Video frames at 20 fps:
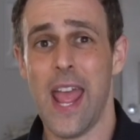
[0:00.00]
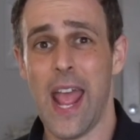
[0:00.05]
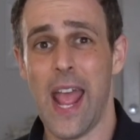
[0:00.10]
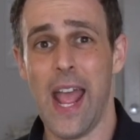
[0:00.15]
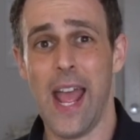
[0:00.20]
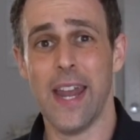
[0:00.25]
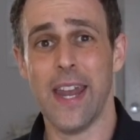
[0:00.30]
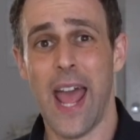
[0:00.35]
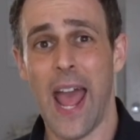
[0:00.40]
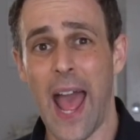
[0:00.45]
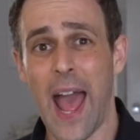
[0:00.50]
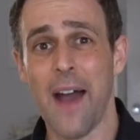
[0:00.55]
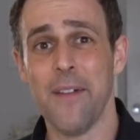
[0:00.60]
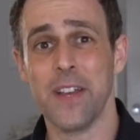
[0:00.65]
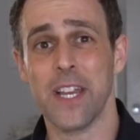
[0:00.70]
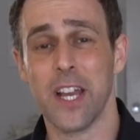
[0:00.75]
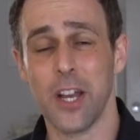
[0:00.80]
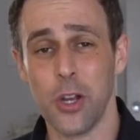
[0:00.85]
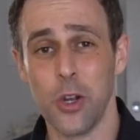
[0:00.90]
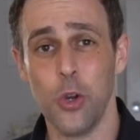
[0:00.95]
And
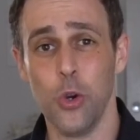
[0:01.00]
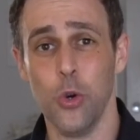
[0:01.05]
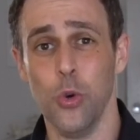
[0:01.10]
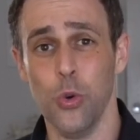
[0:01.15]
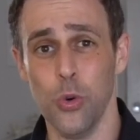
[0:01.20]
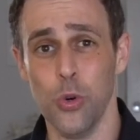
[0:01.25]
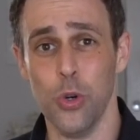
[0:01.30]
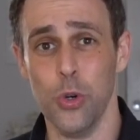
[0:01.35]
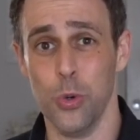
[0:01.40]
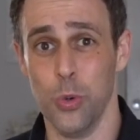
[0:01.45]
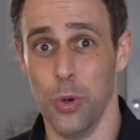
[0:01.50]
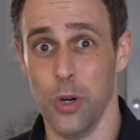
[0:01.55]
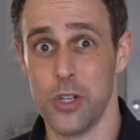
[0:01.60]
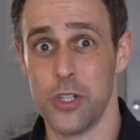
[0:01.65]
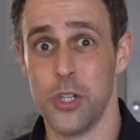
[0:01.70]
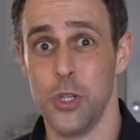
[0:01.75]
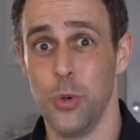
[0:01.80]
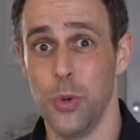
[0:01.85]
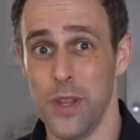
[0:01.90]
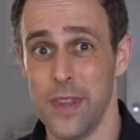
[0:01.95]
having a guru or
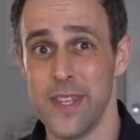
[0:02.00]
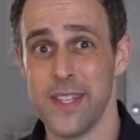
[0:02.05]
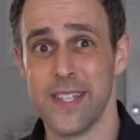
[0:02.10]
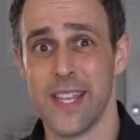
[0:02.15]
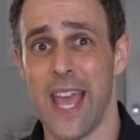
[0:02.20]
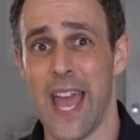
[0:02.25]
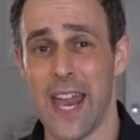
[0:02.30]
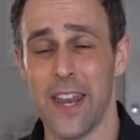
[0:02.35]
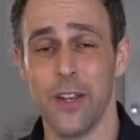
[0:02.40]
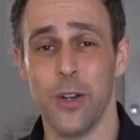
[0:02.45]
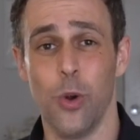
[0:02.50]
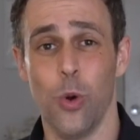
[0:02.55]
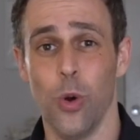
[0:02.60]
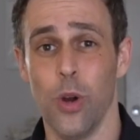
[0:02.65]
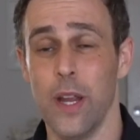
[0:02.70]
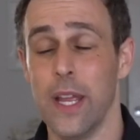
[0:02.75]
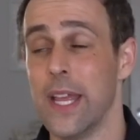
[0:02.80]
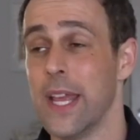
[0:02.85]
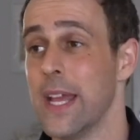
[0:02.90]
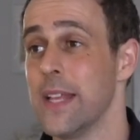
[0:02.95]
two in this
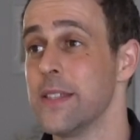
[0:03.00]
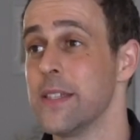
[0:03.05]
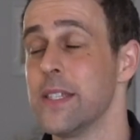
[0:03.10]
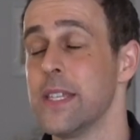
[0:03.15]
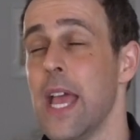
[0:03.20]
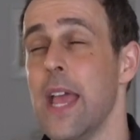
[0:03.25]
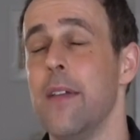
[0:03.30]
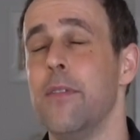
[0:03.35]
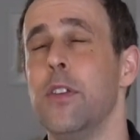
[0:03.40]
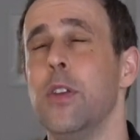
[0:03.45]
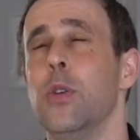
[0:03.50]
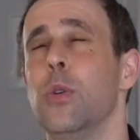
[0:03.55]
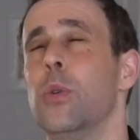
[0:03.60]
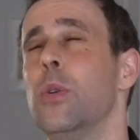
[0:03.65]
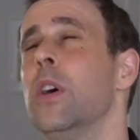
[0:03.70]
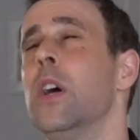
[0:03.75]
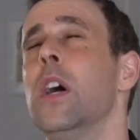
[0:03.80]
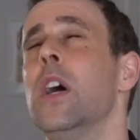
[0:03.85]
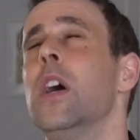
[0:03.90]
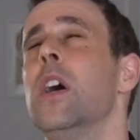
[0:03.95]
category can save
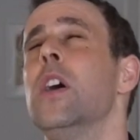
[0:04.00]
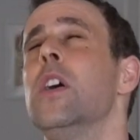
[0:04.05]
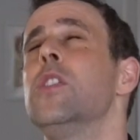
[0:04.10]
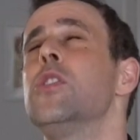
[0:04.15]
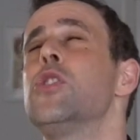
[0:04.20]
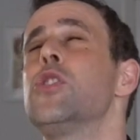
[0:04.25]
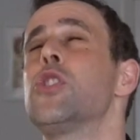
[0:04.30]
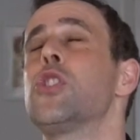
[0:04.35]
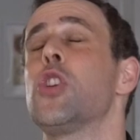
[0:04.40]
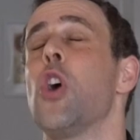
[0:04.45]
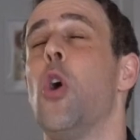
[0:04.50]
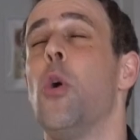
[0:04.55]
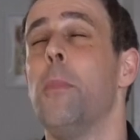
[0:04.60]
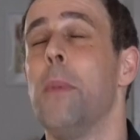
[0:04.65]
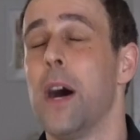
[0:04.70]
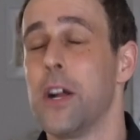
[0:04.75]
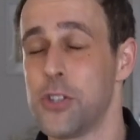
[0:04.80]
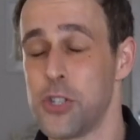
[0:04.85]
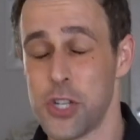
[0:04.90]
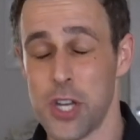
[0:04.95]
you so
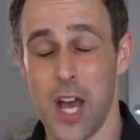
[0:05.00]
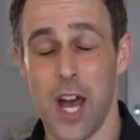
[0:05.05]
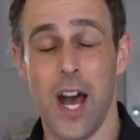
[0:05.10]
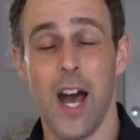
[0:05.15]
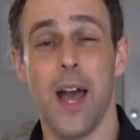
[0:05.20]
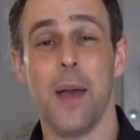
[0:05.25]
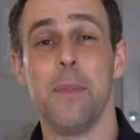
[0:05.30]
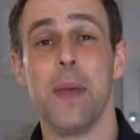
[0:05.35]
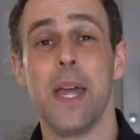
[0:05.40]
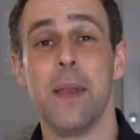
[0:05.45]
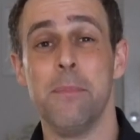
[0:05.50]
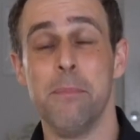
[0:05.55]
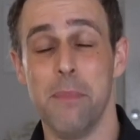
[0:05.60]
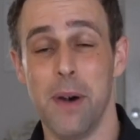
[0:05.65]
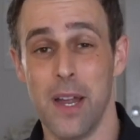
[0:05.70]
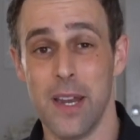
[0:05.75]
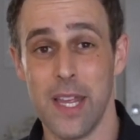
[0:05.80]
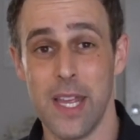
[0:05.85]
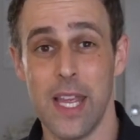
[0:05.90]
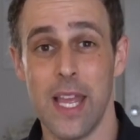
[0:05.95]
much time and
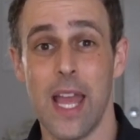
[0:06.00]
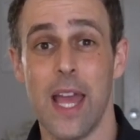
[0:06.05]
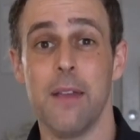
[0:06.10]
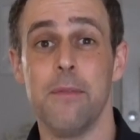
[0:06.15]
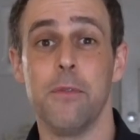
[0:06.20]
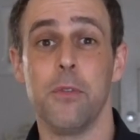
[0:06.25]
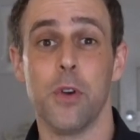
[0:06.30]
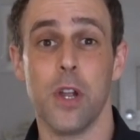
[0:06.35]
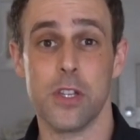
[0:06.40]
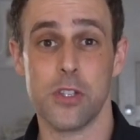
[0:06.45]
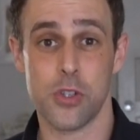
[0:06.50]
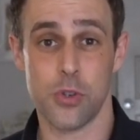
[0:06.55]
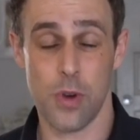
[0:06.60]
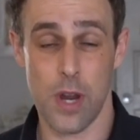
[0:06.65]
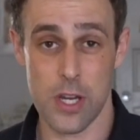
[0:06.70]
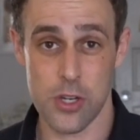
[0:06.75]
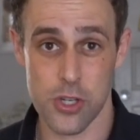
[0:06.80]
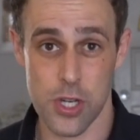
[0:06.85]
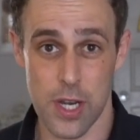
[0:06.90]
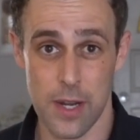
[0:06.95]
money and
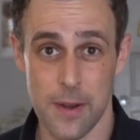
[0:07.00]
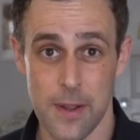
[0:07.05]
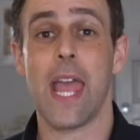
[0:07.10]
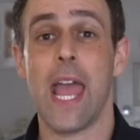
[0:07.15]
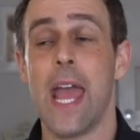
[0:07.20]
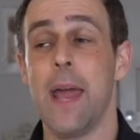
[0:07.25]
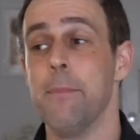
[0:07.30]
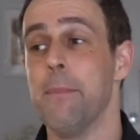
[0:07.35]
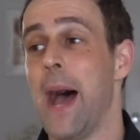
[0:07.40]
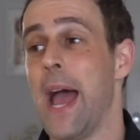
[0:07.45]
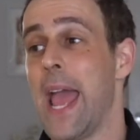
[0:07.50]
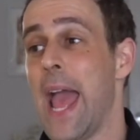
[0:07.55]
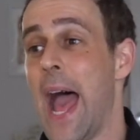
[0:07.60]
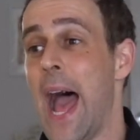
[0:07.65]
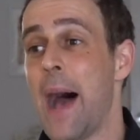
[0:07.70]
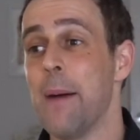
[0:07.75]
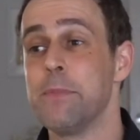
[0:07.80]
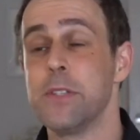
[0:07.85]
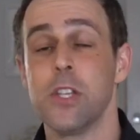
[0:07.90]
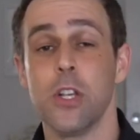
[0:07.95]
frustration. And my
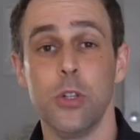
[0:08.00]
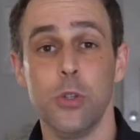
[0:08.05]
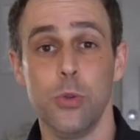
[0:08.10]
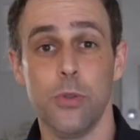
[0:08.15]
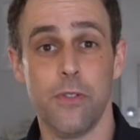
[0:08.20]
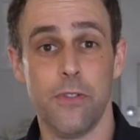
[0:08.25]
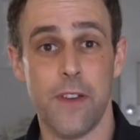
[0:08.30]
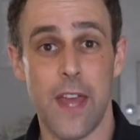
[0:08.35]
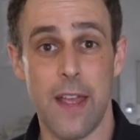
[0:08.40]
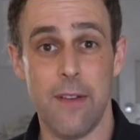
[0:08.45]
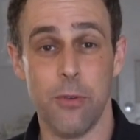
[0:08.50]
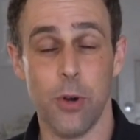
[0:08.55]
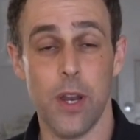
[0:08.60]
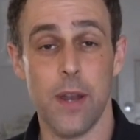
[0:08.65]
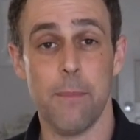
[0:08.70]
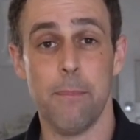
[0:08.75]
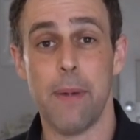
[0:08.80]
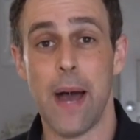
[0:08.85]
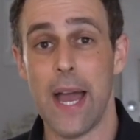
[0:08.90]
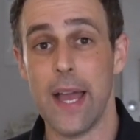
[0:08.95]
absolute
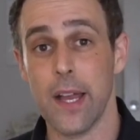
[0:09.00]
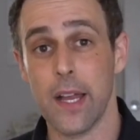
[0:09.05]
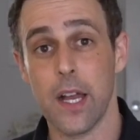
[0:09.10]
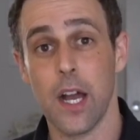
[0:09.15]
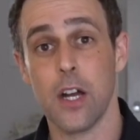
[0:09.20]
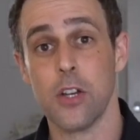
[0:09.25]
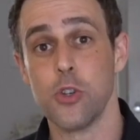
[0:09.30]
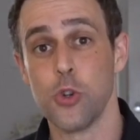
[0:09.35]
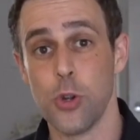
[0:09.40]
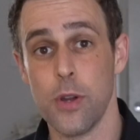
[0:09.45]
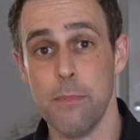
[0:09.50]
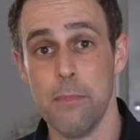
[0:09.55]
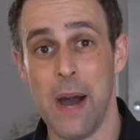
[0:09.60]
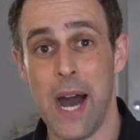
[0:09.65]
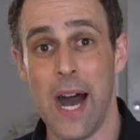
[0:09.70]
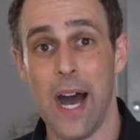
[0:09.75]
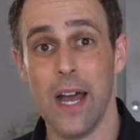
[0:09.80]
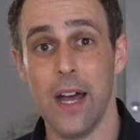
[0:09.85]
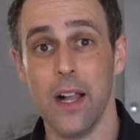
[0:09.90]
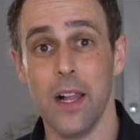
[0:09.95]
favorite by a country
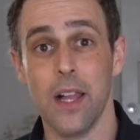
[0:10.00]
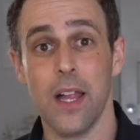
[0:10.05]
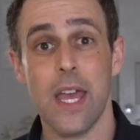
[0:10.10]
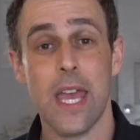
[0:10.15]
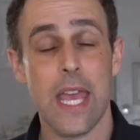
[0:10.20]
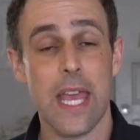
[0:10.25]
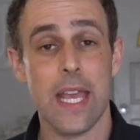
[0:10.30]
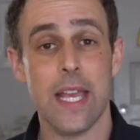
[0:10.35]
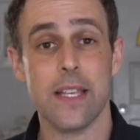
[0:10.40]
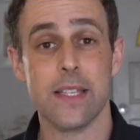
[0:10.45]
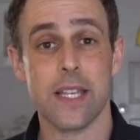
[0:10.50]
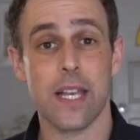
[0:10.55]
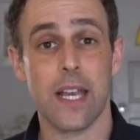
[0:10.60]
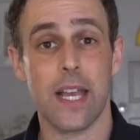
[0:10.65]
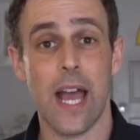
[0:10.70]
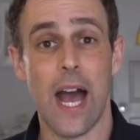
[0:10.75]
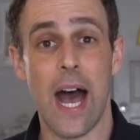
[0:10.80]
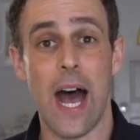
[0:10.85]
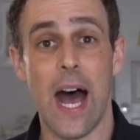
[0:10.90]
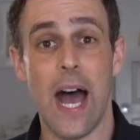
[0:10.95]
mile is a
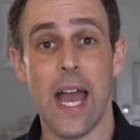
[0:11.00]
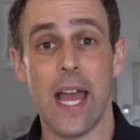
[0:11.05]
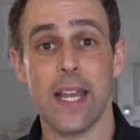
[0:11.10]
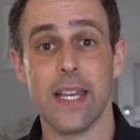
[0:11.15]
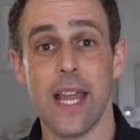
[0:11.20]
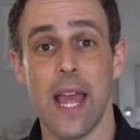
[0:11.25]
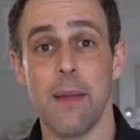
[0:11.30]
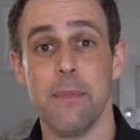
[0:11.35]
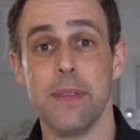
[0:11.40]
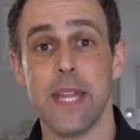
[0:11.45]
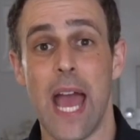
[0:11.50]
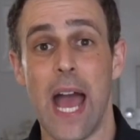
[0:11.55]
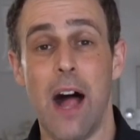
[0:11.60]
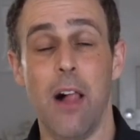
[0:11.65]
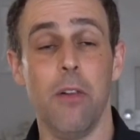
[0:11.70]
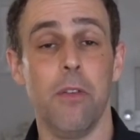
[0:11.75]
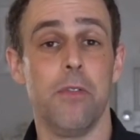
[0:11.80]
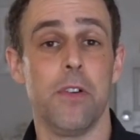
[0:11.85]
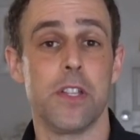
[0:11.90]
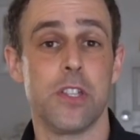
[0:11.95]
guy named
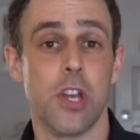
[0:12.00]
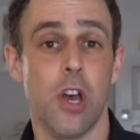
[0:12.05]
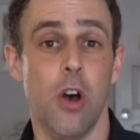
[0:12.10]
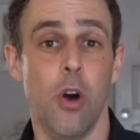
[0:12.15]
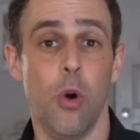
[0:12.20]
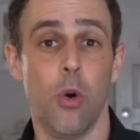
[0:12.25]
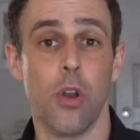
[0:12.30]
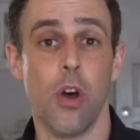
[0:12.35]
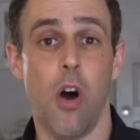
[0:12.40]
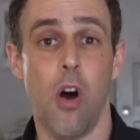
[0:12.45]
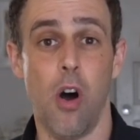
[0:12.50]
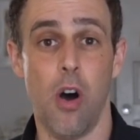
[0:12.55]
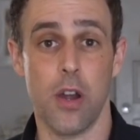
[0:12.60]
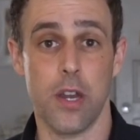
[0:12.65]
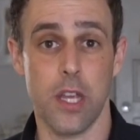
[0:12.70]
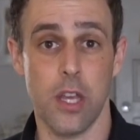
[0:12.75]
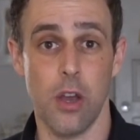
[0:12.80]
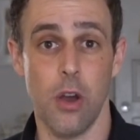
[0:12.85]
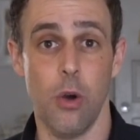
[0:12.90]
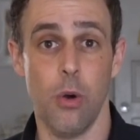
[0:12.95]
Alpha Tone
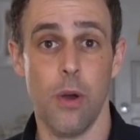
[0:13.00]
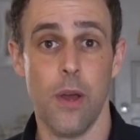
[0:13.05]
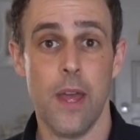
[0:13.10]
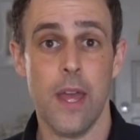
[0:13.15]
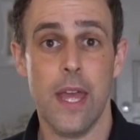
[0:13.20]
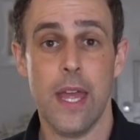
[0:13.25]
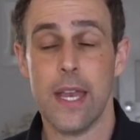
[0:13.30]
Audio.